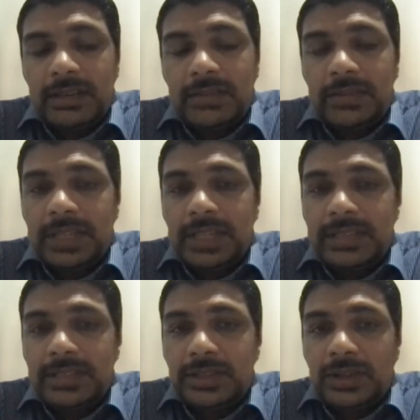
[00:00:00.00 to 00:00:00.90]
feel
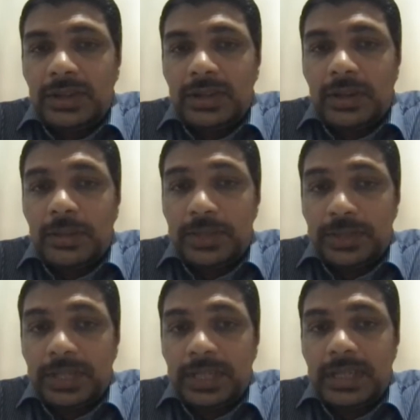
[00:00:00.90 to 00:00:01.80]
there's a strong
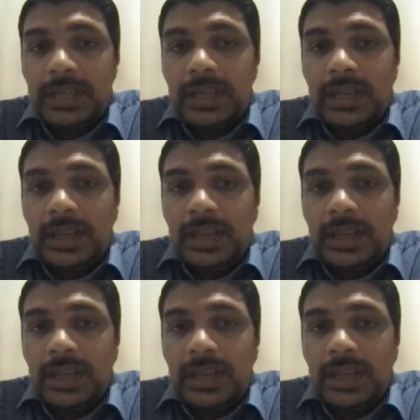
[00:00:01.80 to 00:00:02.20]
opportunity